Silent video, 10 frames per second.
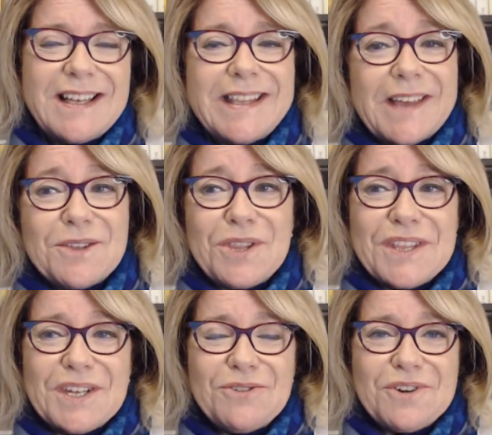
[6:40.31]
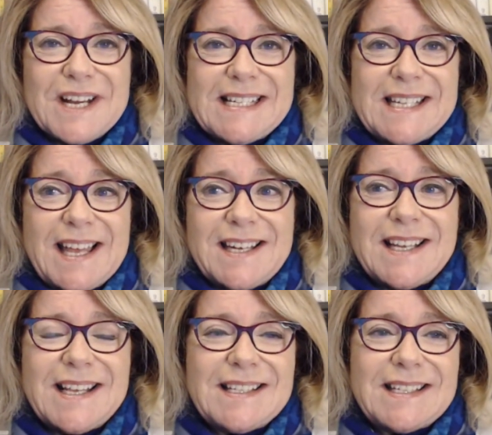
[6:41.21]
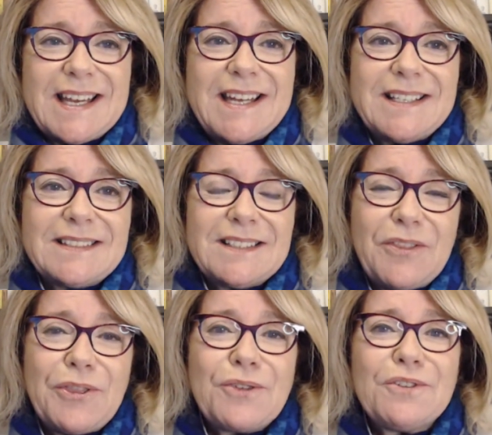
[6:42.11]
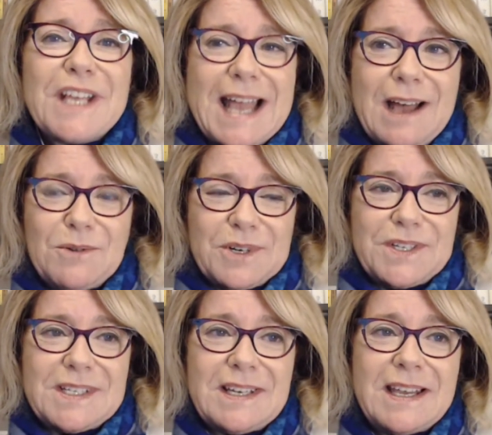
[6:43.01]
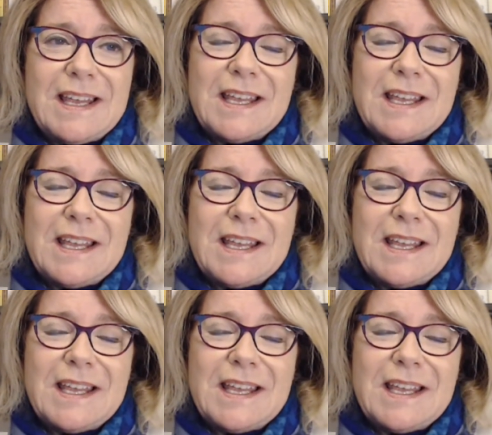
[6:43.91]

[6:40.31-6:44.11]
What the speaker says: The other thing that Nori said is in 30 hours,